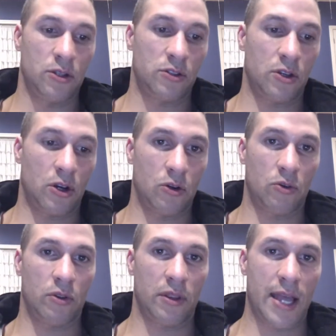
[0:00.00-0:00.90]

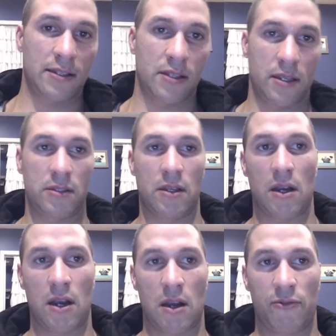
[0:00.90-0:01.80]
So that's it
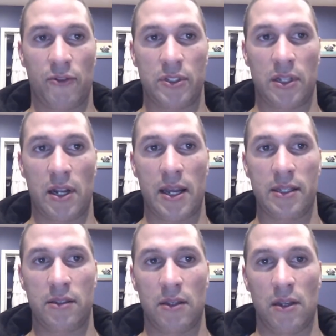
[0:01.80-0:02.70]
for
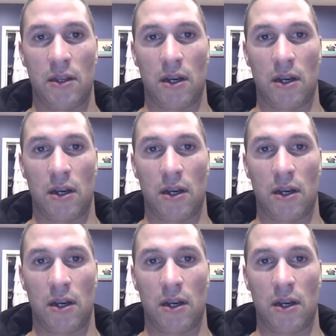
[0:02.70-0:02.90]
tonight.